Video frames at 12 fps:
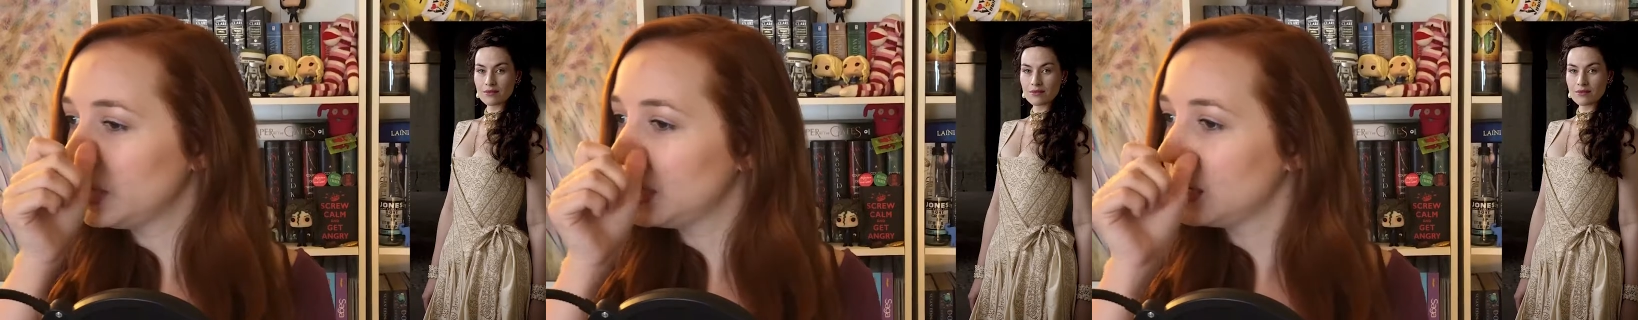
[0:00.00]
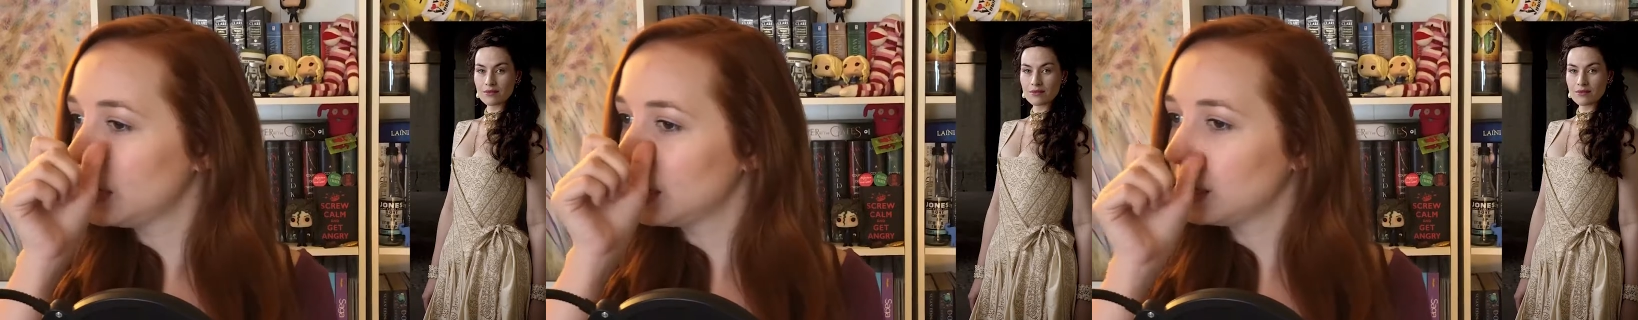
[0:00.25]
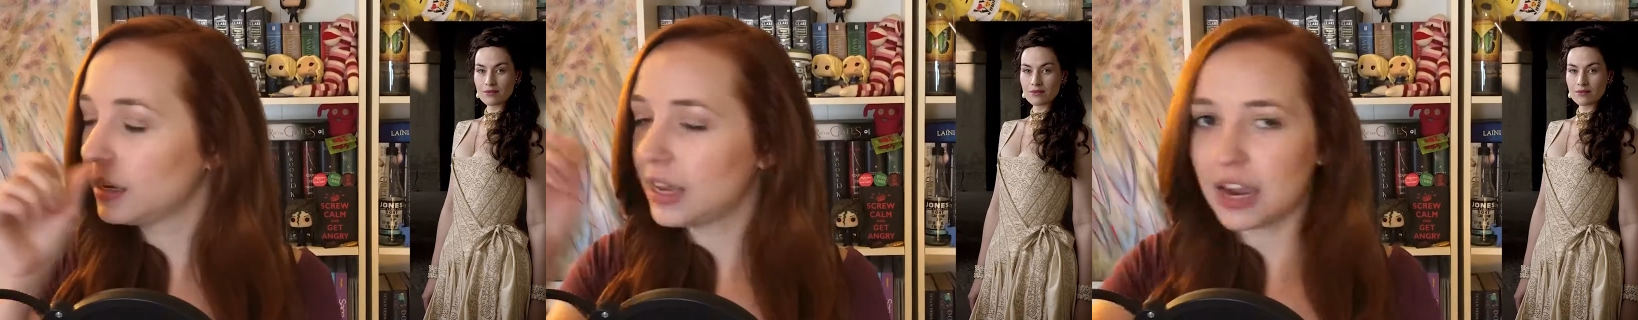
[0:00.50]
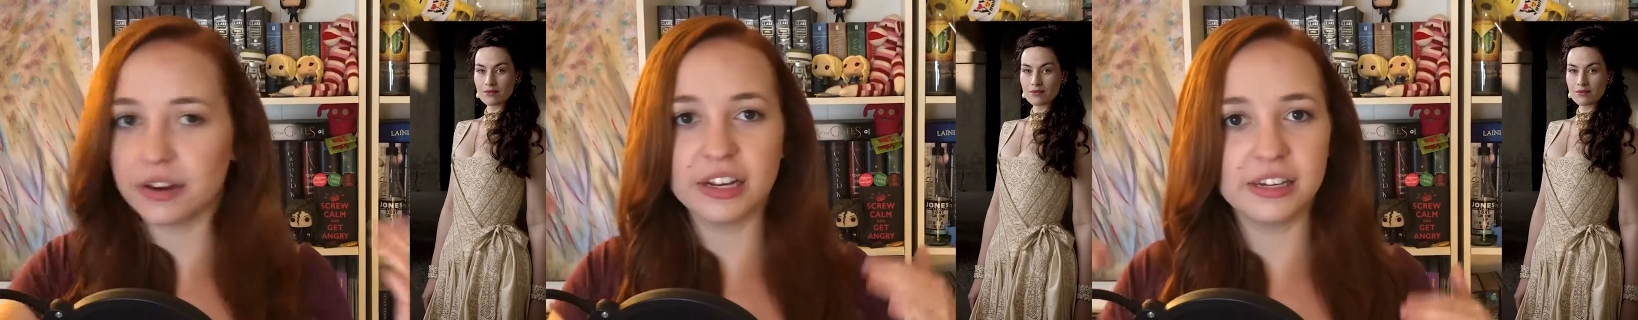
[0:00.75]
Speaker 1: being
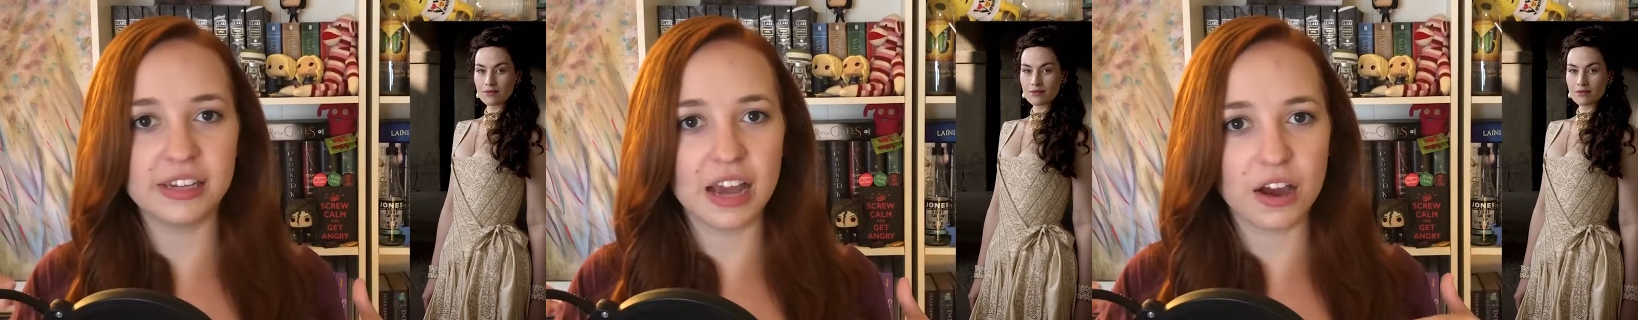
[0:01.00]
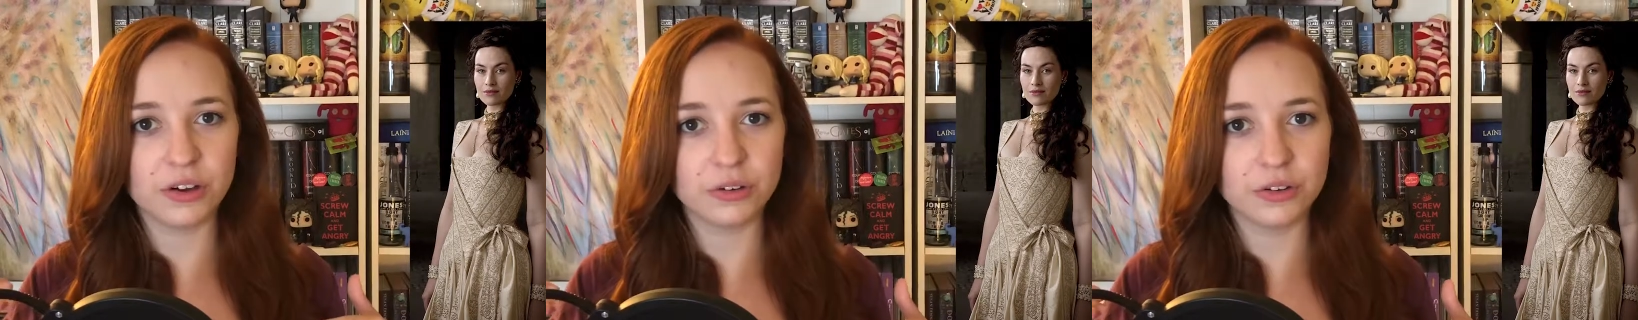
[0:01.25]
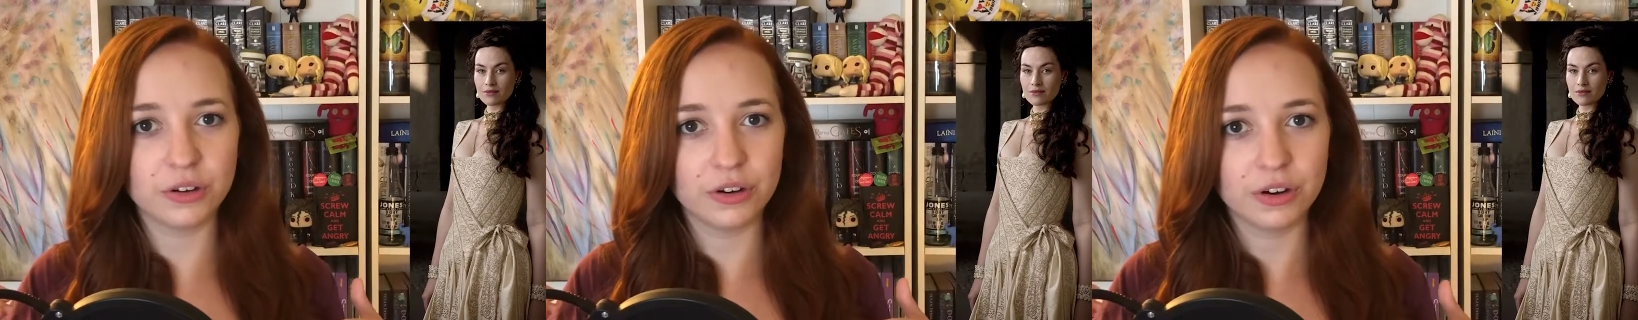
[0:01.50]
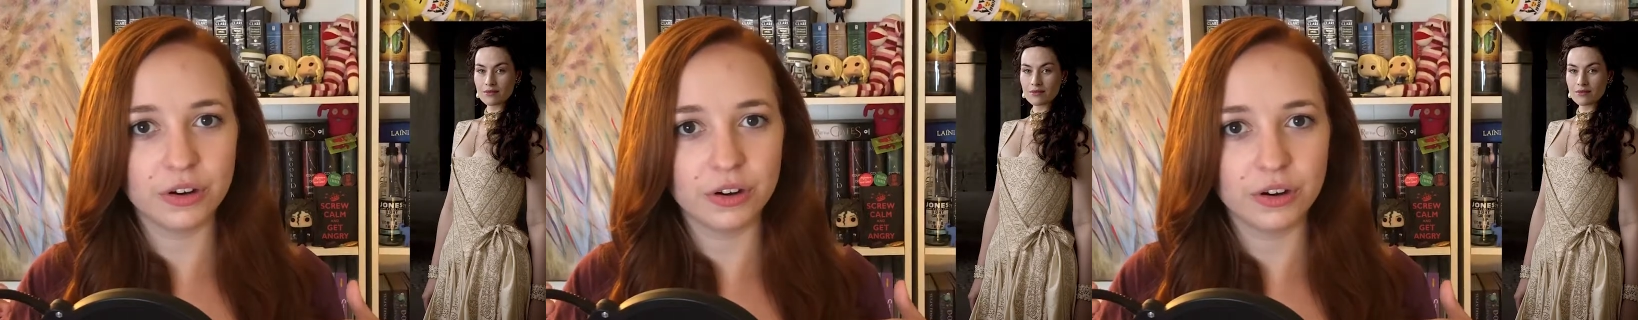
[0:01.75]
carried down
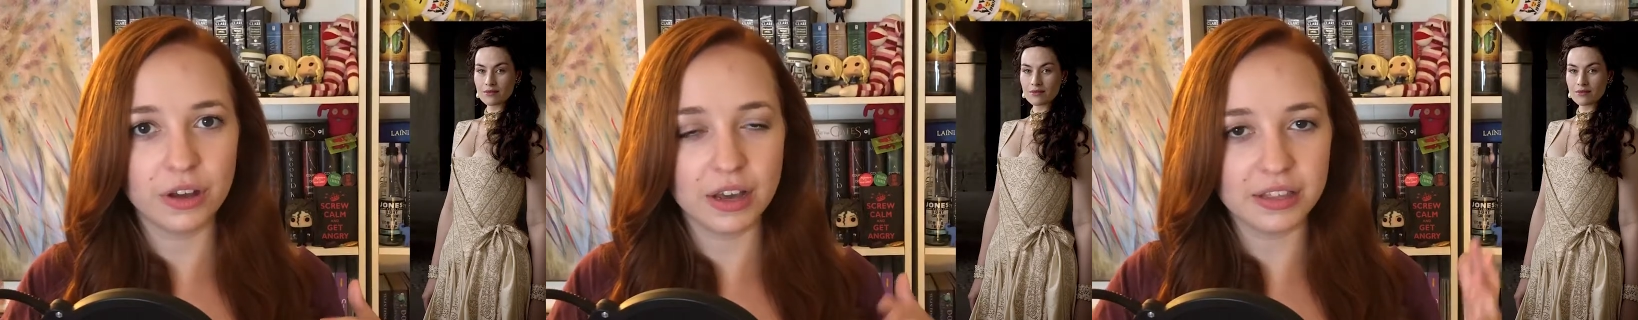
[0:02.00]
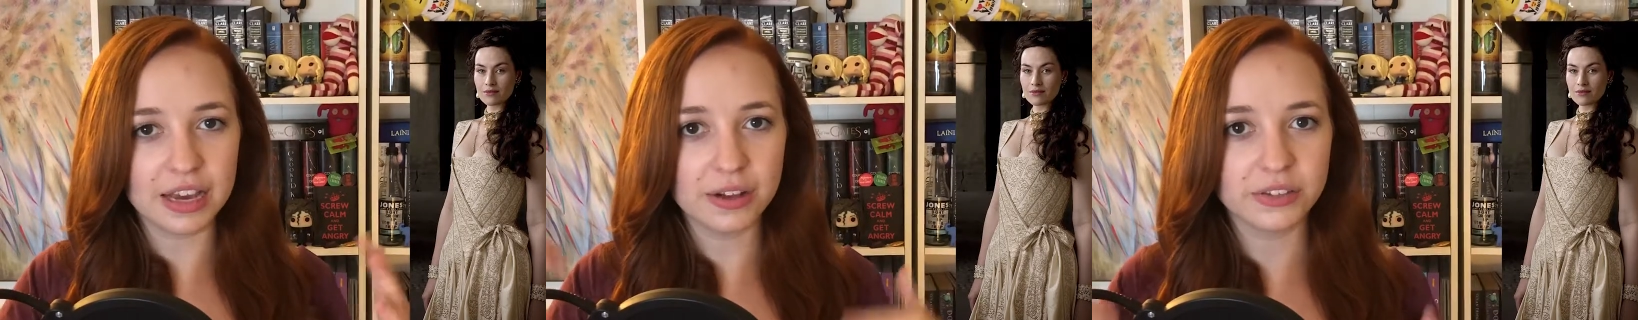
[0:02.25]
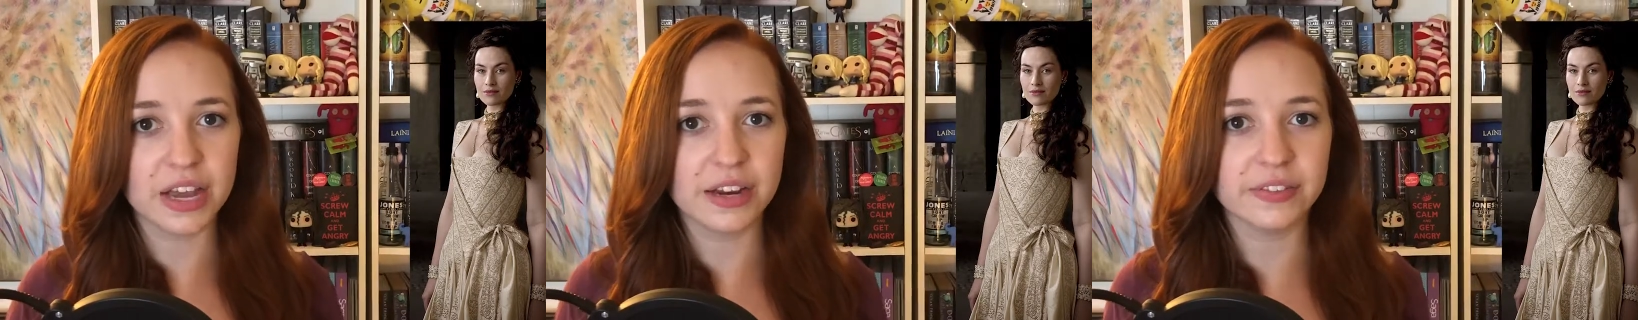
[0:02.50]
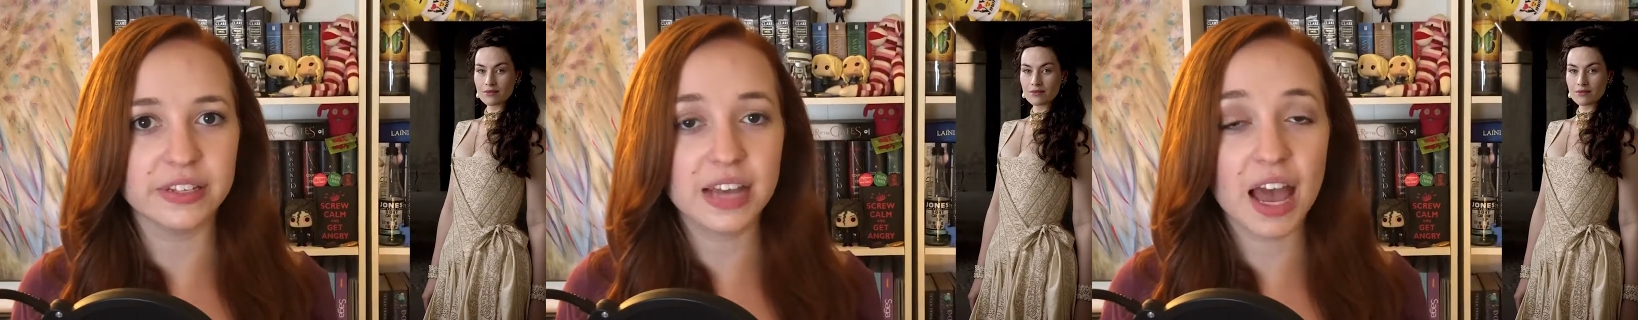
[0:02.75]
the outside of
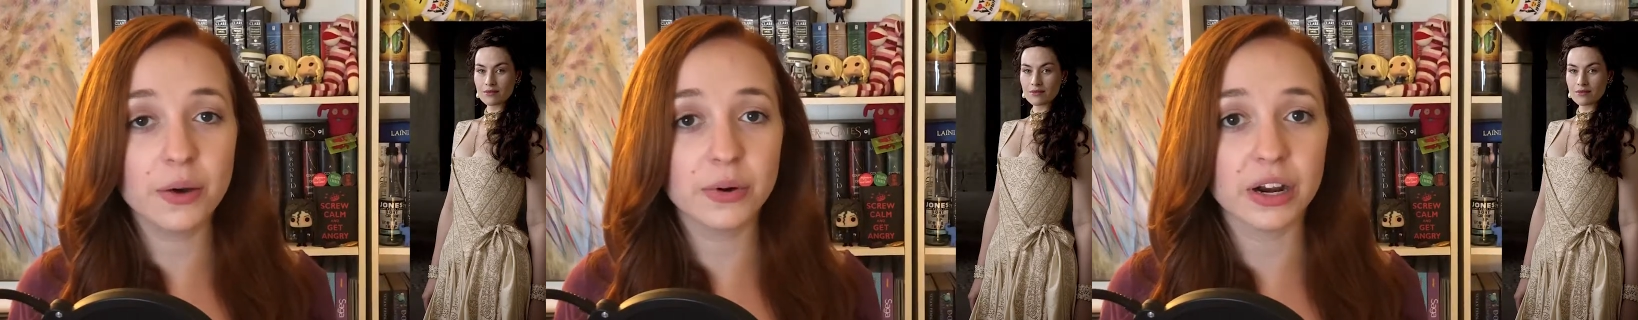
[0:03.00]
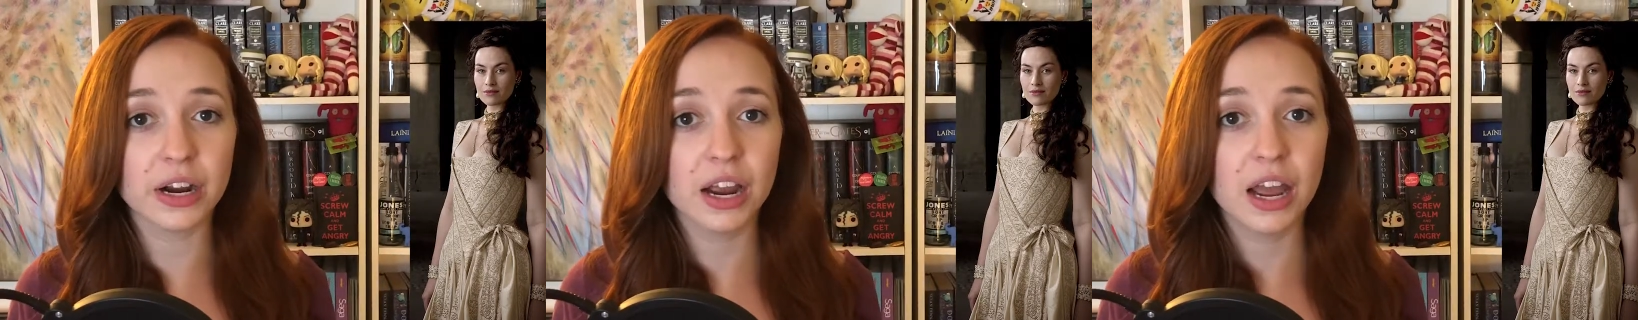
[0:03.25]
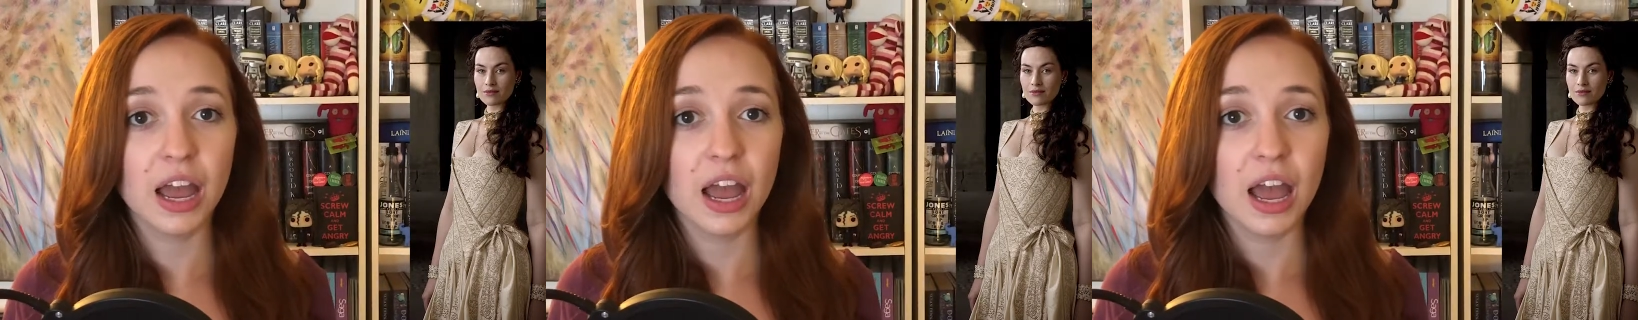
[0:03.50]
the tower.